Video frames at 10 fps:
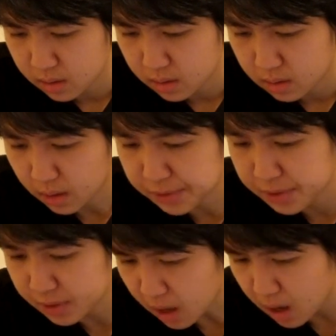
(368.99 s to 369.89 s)
they
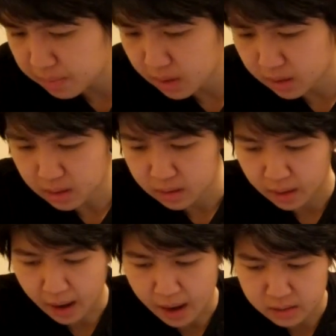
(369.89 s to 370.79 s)
stopped, and then
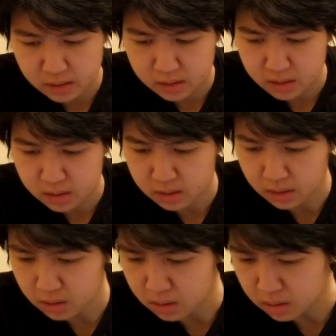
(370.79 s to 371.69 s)
they asked the
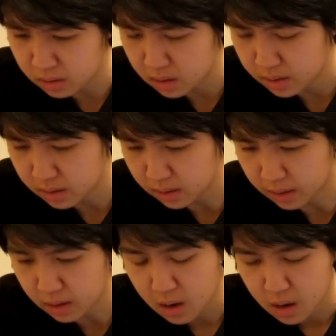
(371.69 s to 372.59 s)
girl,
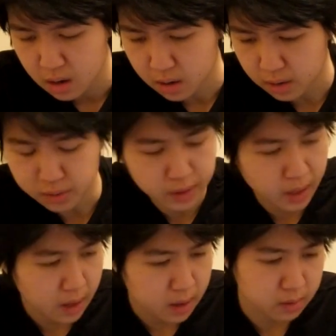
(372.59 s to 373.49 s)
like, are you
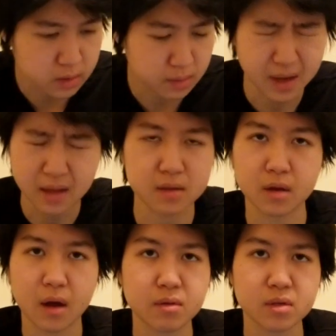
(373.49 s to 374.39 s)
okay, or something. I don't know,
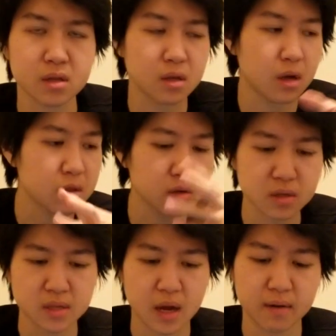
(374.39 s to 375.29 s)
I was on the other
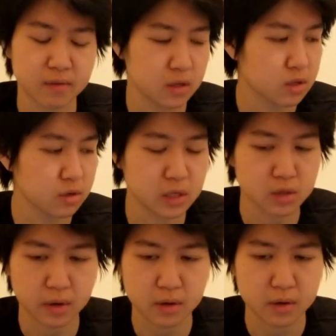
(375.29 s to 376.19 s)
side of the street,
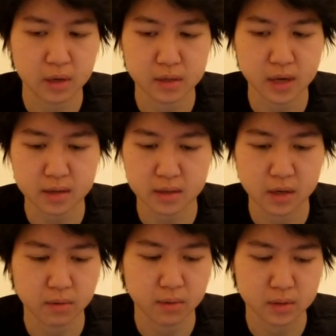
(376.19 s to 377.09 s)
so I couldn't exactly
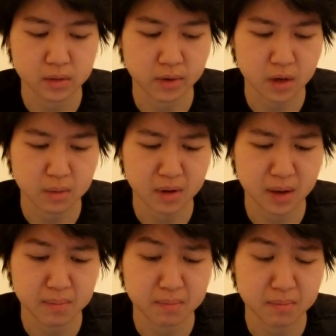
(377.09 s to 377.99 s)
hear what was going on,
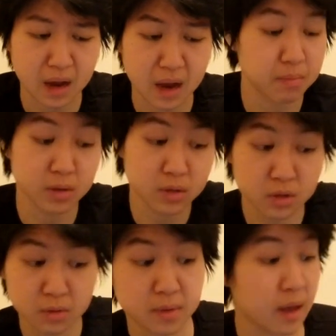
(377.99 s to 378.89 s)
but I
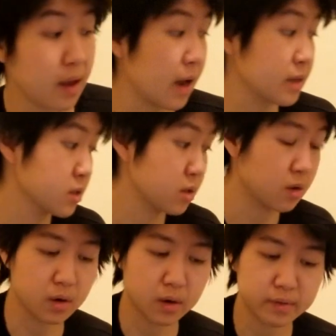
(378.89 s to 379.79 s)
presume they asked
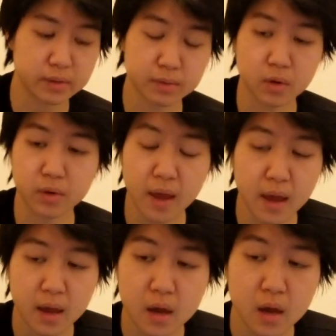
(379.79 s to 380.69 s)
her if she was
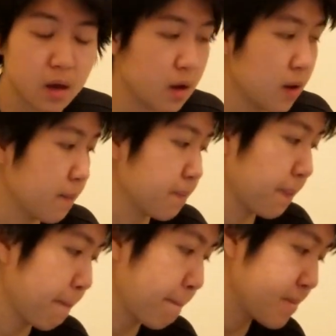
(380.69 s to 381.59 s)
okay,
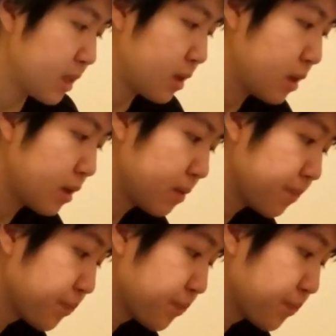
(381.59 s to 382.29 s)
and then